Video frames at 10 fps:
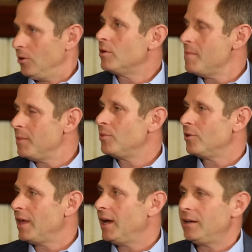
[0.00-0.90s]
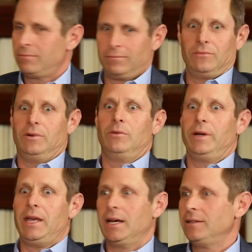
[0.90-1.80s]
he'll remember that yep. well,
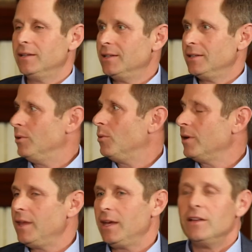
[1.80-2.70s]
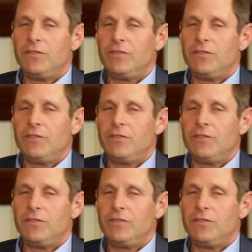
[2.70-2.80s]
we had what were they